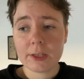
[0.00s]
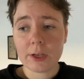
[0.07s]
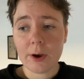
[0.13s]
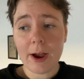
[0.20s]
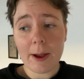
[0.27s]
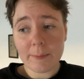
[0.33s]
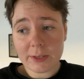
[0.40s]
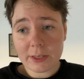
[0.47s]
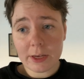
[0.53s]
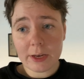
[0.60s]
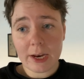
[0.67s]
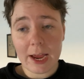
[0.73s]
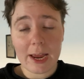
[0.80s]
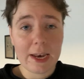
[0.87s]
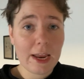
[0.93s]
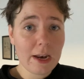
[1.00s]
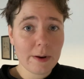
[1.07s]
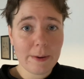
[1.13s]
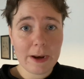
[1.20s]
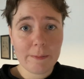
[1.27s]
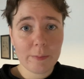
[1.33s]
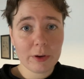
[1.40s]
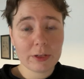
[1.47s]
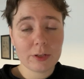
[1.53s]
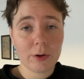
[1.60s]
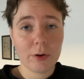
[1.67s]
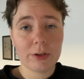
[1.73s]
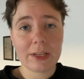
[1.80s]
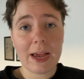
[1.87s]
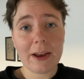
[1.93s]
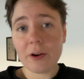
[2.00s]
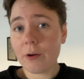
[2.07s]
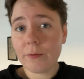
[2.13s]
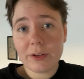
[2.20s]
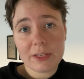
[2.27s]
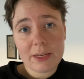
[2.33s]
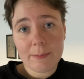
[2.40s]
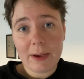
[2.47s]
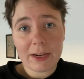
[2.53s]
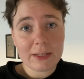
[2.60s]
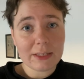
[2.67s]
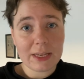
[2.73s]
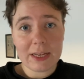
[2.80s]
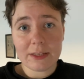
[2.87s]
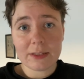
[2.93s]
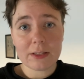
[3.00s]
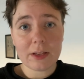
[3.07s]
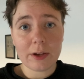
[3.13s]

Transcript: So Amazon and independent bookstores, and obviously magazines.